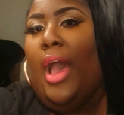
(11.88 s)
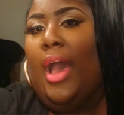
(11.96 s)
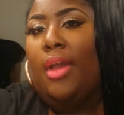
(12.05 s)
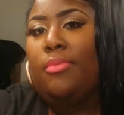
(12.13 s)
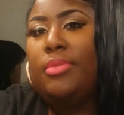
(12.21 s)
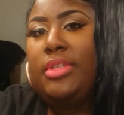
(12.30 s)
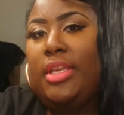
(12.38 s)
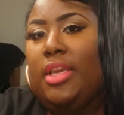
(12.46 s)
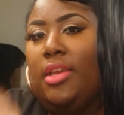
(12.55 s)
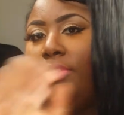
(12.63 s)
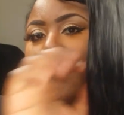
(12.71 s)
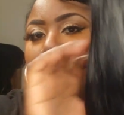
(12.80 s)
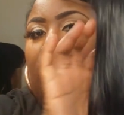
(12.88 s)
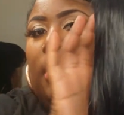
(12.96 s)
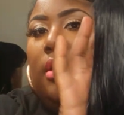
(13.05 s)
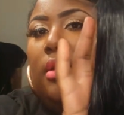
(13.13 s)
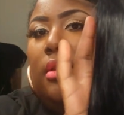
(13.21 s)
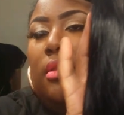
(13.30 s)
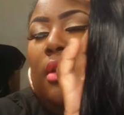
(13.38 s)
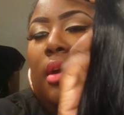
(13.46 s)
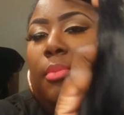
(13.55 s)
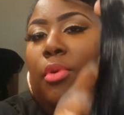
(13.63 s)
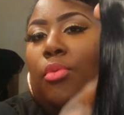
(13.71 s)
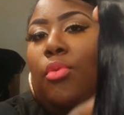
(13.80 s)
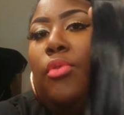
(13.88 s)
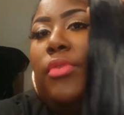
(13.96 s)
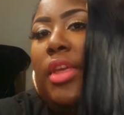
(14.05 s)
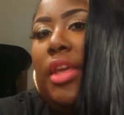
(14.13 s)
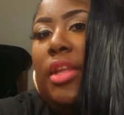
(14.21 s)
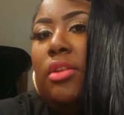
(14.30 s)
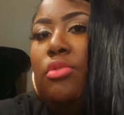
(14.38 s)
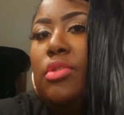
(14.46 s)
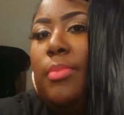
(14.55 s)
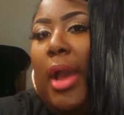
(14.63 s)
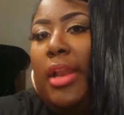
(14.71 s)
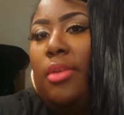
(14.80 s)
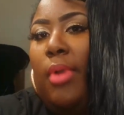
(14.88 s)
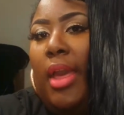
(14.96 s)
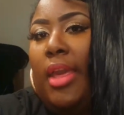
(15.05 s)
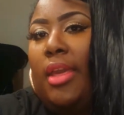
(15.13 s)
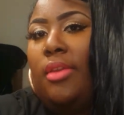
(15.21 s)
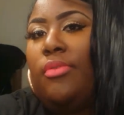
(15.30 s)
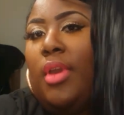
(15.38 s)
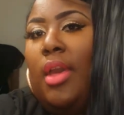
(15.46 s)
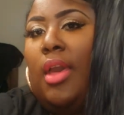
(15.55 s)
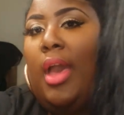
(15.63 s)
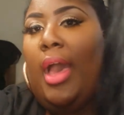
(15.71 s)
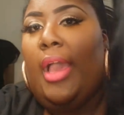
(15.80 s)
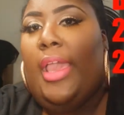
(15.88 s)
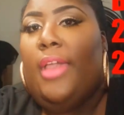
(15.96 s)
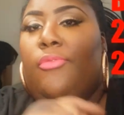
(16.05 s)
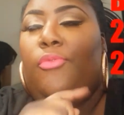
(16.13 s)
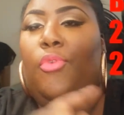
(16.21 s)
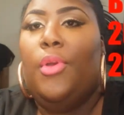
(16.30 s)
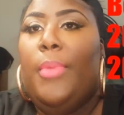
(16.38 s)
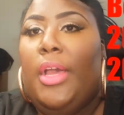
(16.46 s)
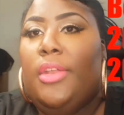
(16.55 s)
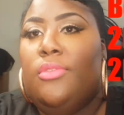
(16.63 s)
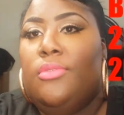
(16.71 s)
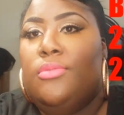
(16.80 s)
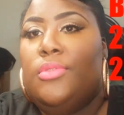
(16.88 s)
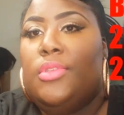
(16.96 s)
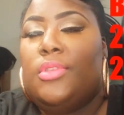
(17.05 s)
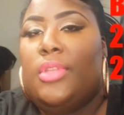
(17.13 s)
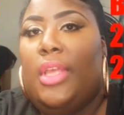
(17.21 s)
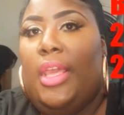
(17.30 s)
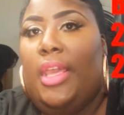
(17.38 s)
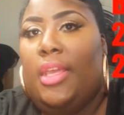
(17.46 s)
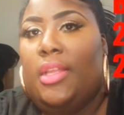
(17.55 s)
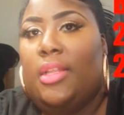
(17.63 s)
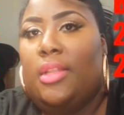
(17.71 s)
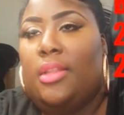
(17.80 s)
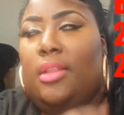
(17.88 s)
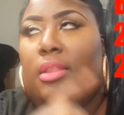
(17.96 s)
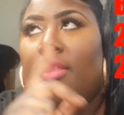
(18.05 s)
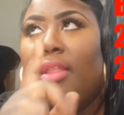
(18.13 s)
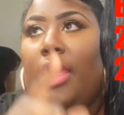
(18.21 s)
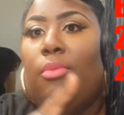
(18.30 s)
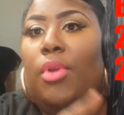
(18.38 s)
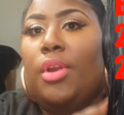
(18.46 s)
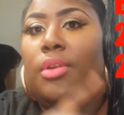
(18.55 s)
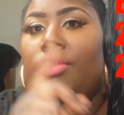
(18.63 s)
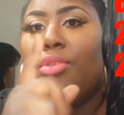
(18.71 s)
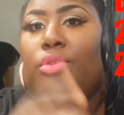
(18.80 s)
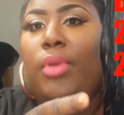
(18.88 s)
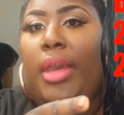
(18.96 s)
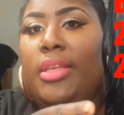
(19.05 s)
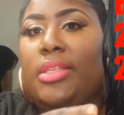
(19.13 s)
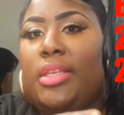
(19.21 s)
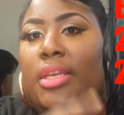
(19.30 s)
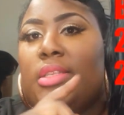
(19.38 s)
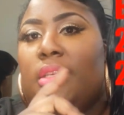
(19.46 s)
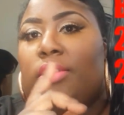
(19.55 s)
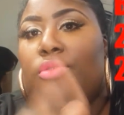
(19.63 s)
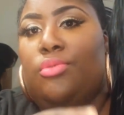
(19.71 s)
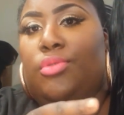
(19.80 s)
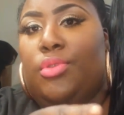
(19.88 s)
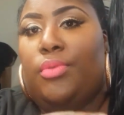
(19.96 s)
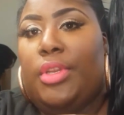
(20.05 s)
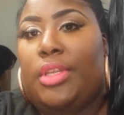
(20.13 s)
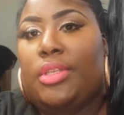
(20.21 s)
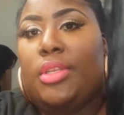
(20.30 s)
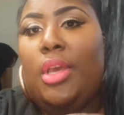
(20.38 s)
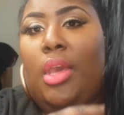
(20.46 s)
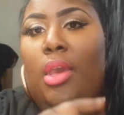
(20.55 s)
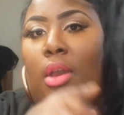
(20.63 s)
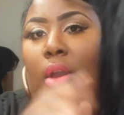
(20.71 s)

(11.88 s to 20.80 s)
I received the Peruvian Loose Wave. I got 4 bundles and they were 2 18s and 2 20s.